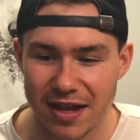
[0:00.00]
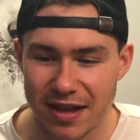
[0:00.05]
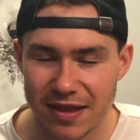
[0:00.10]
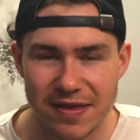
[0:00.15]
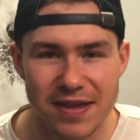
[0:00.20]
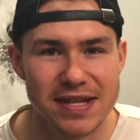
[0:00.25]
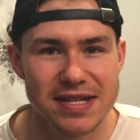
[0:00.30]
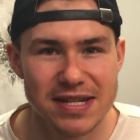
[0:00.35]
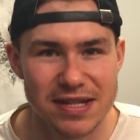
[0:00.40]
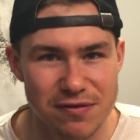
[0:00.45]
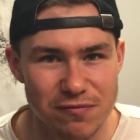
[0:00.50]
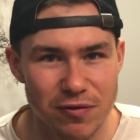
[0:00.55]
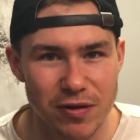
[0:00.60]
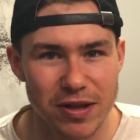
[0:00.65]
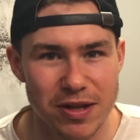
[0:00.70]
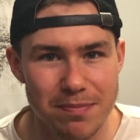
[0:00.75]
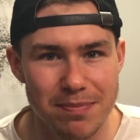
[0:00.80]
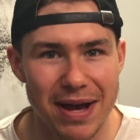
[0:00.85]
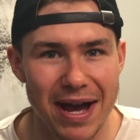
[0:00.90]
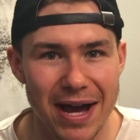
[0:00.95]
This is
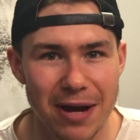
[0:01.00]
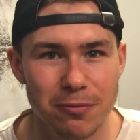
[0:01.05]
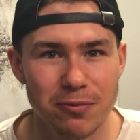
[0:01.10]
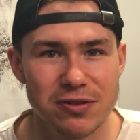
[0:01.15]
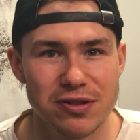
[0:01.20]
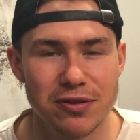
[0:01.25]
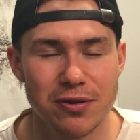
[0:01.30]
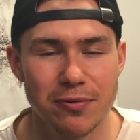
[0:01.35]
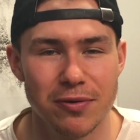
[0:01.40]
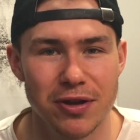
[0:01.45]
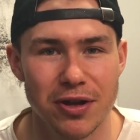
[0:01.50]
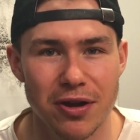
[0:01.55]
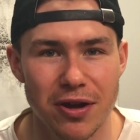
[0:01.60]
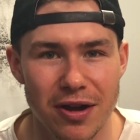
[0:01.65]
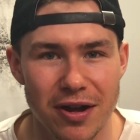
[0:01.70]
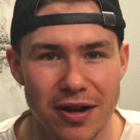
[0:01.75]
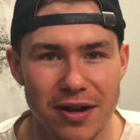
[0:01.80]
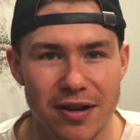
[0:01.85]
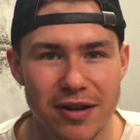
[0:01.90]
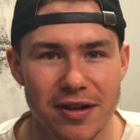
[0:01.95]
really bad. What's going
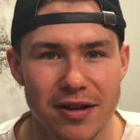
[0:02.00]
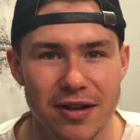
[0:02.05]
on?